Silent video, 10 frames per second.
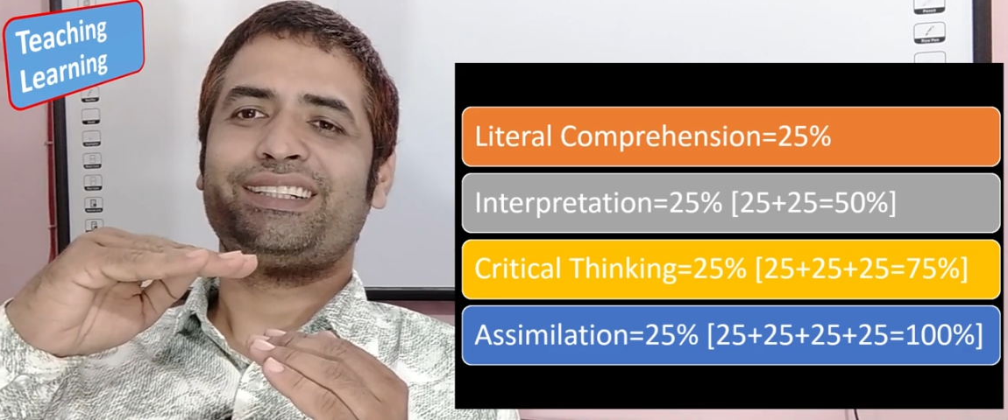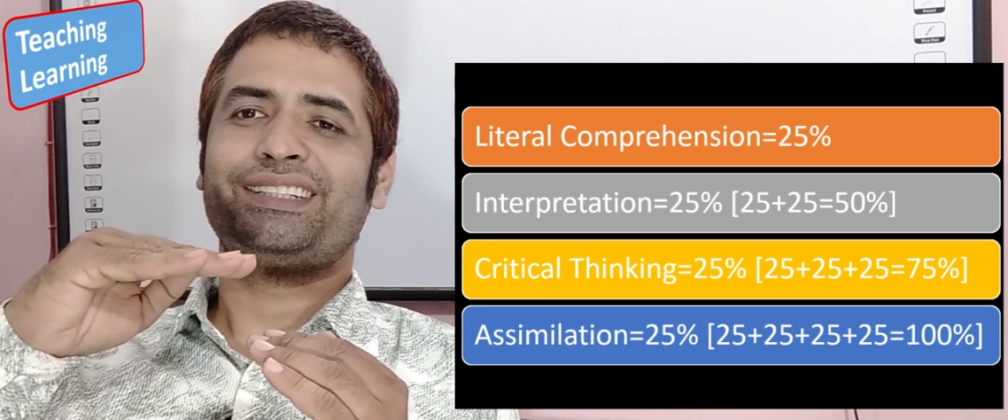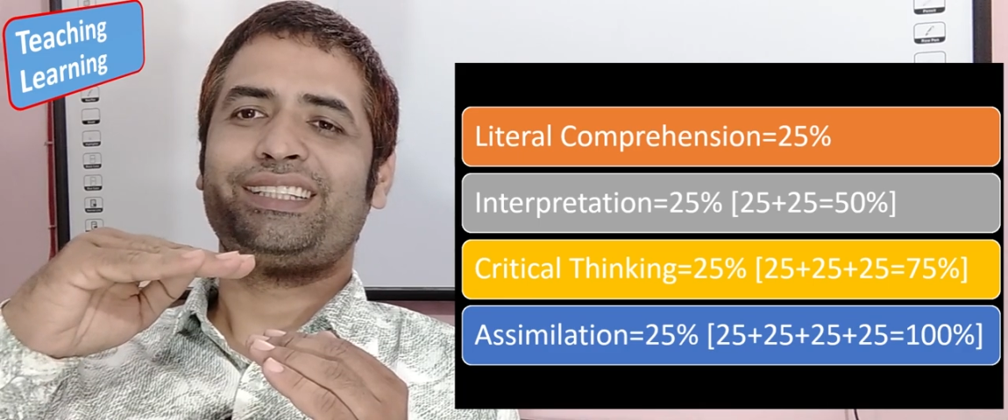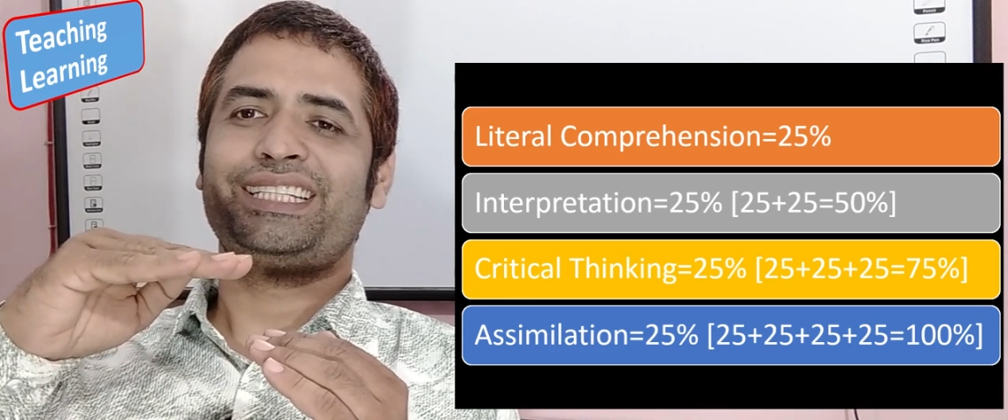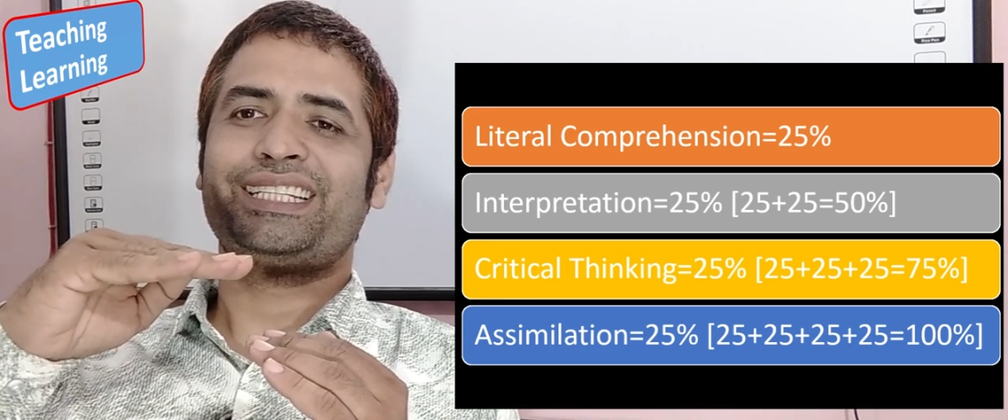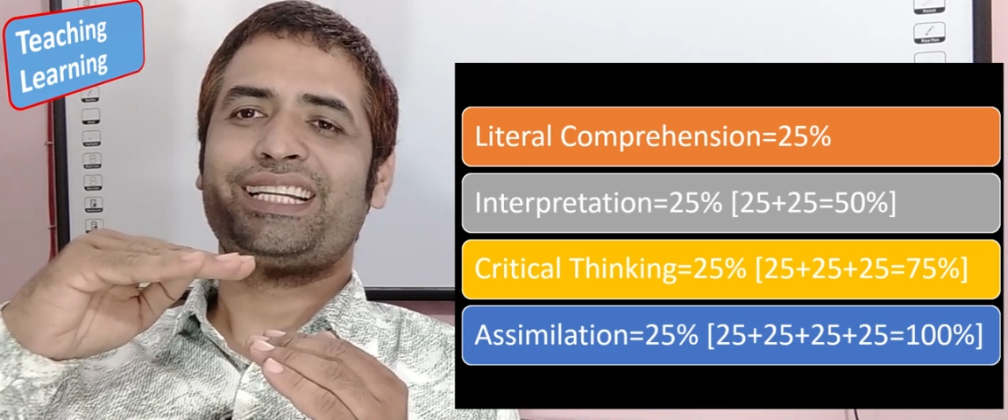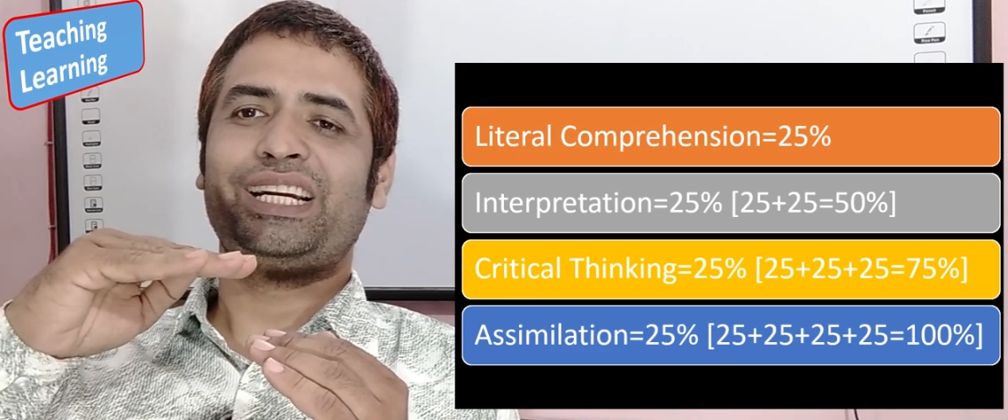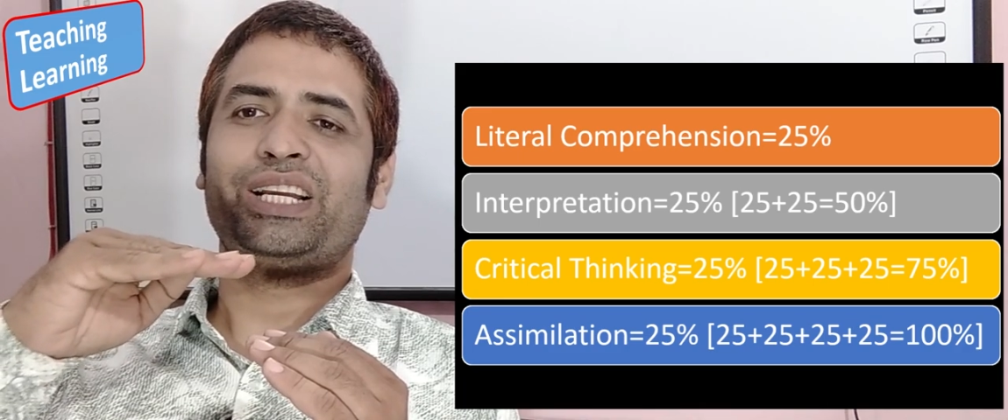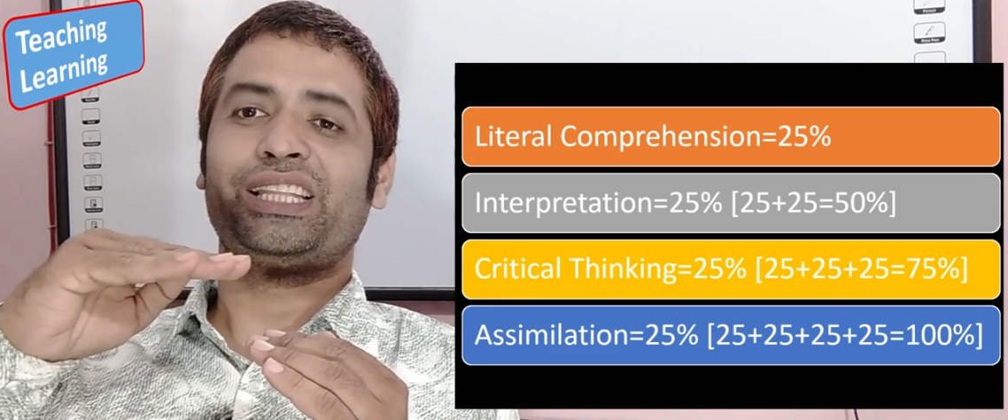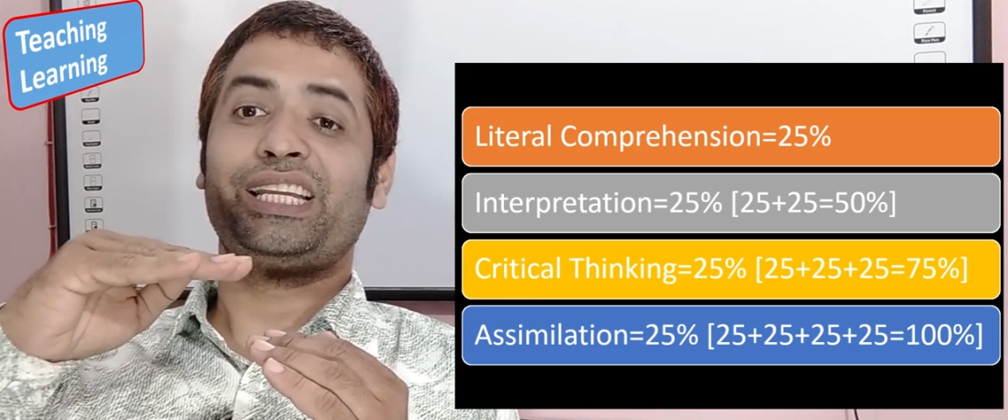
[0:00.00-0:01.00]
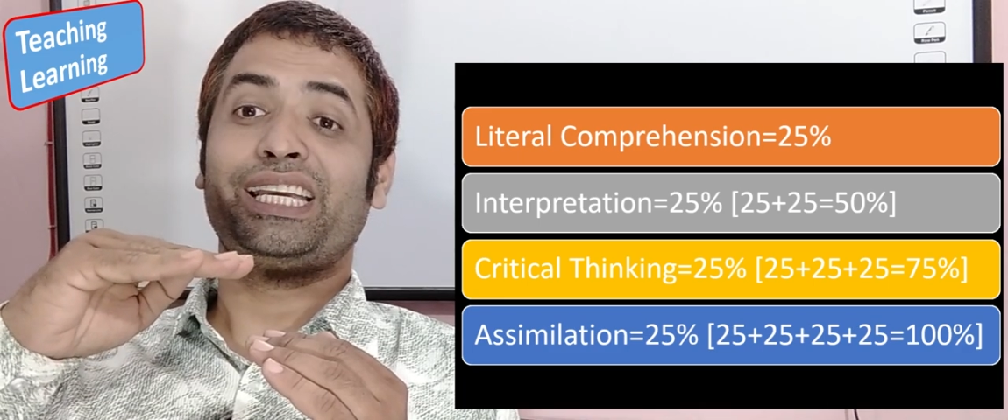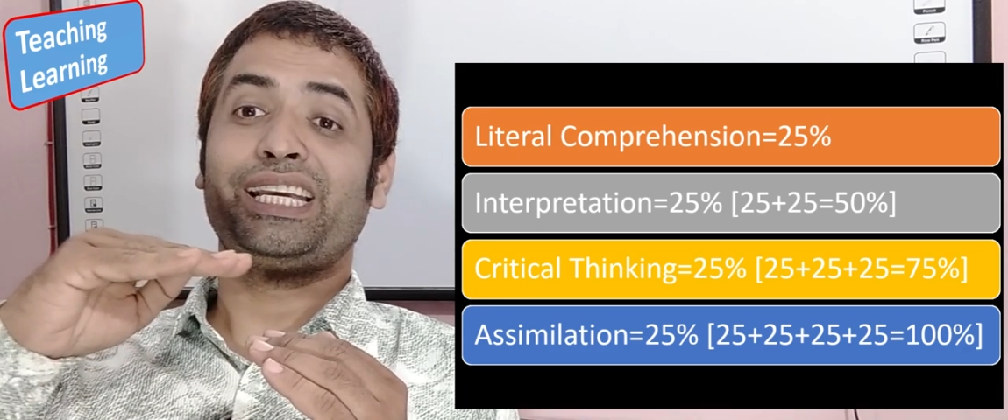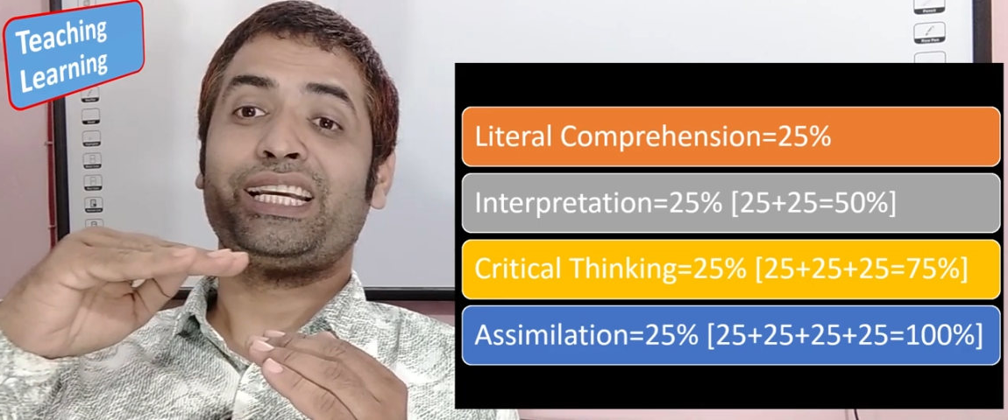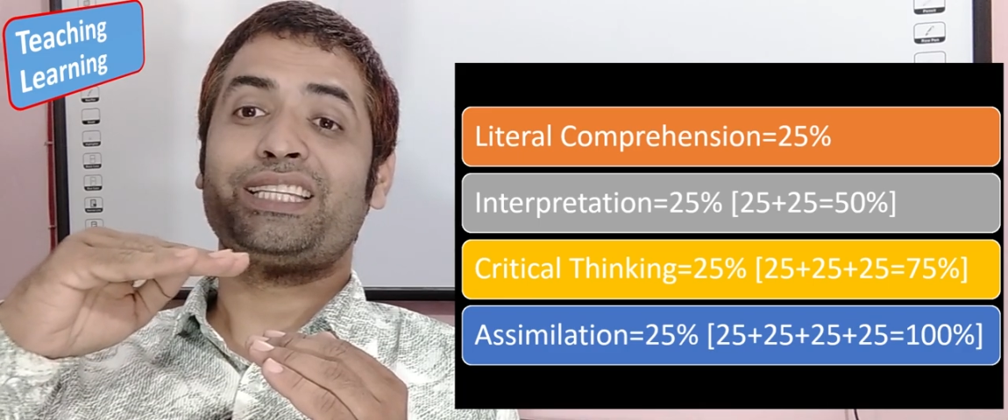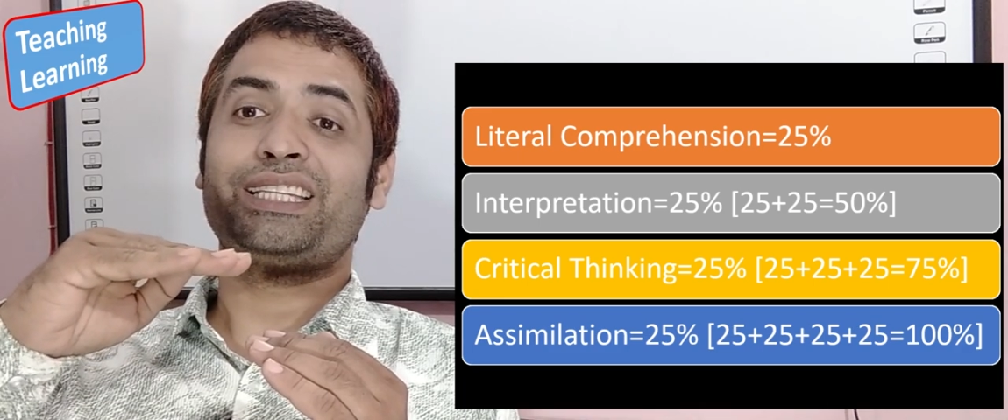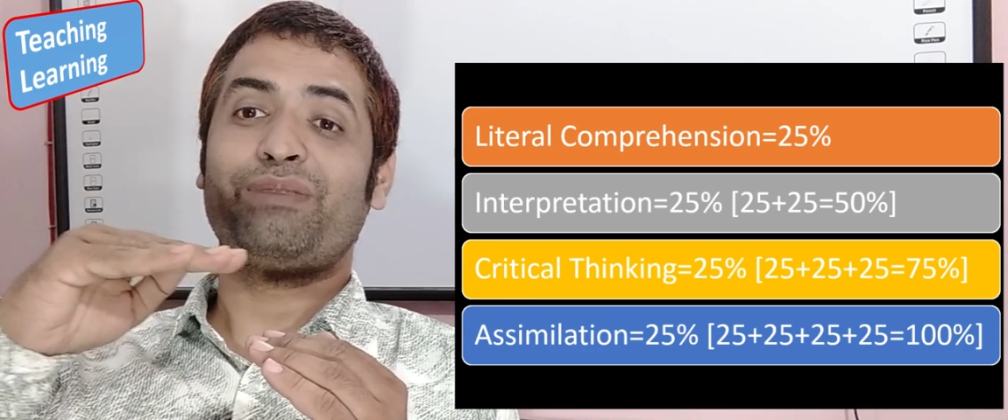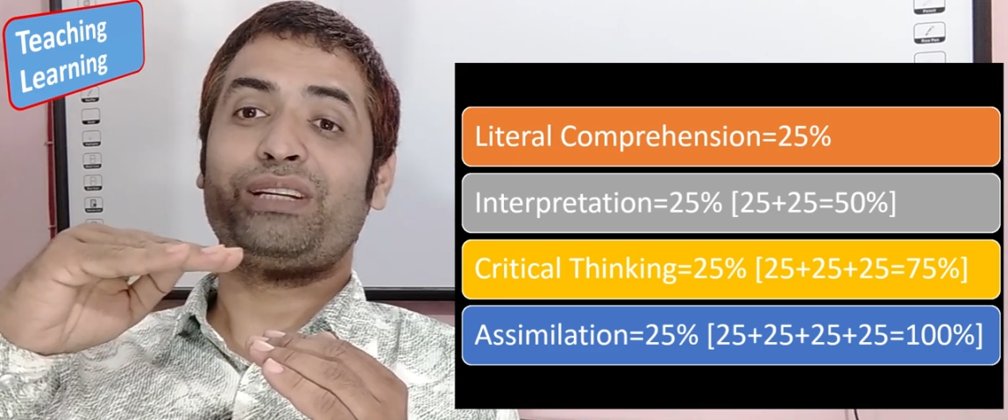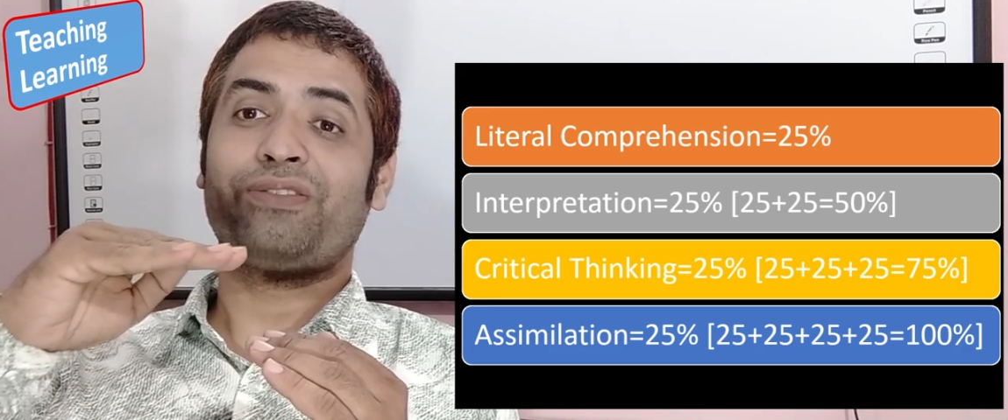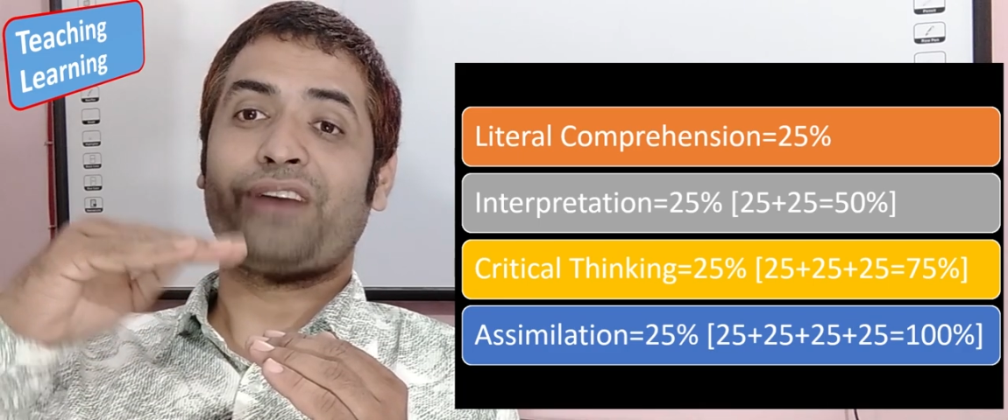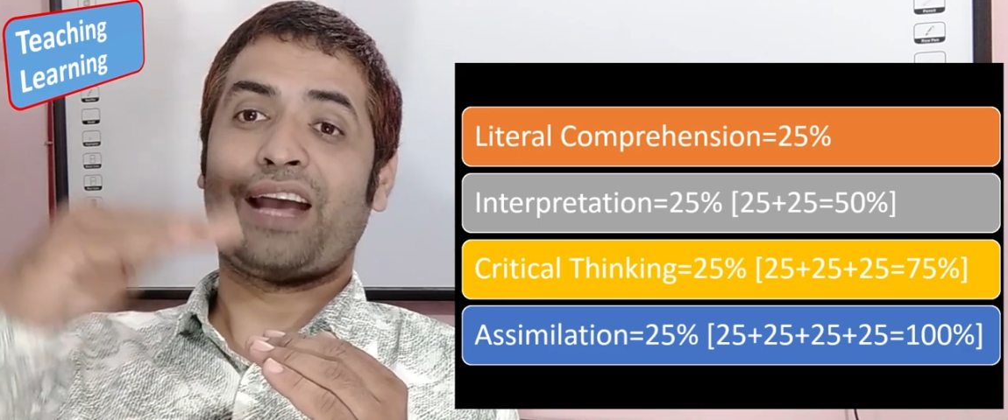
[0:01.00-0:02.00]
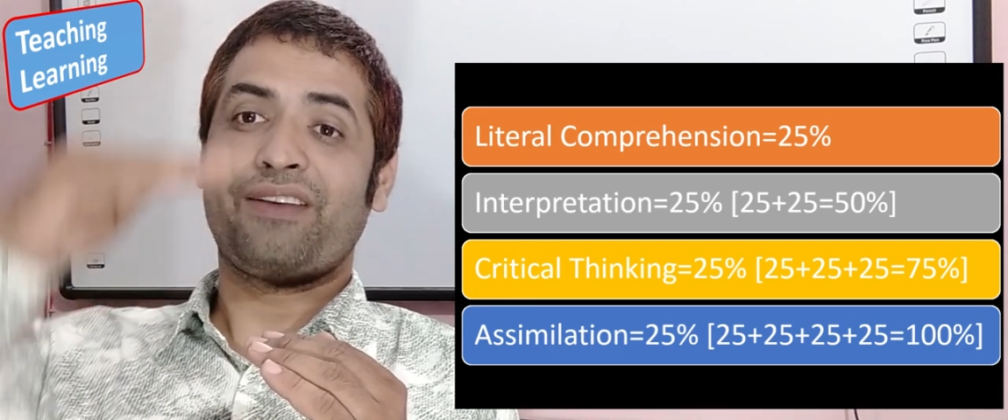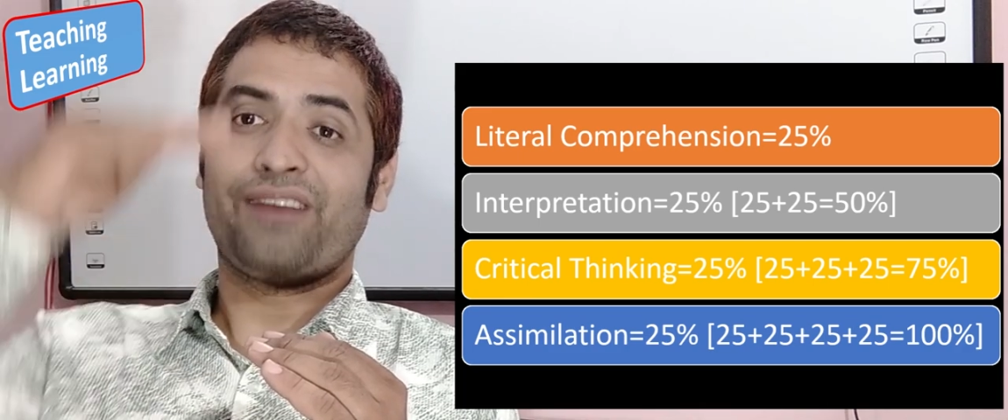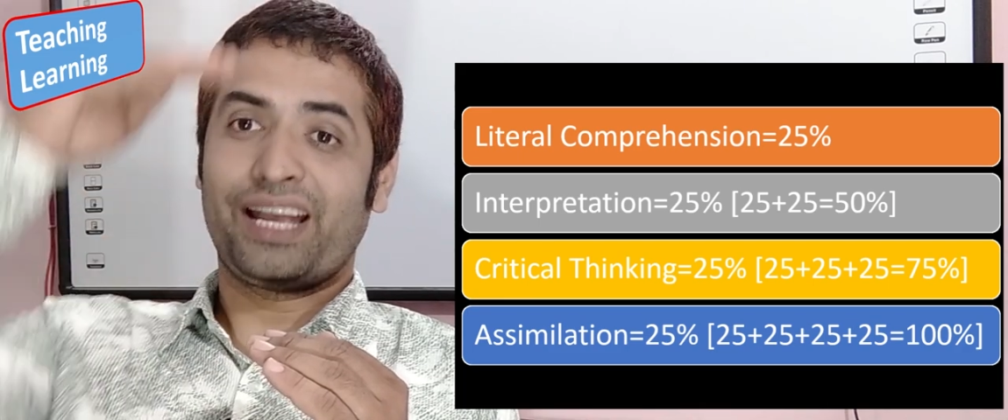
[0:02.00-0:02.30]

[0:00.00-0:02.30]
this critical thinking is 75,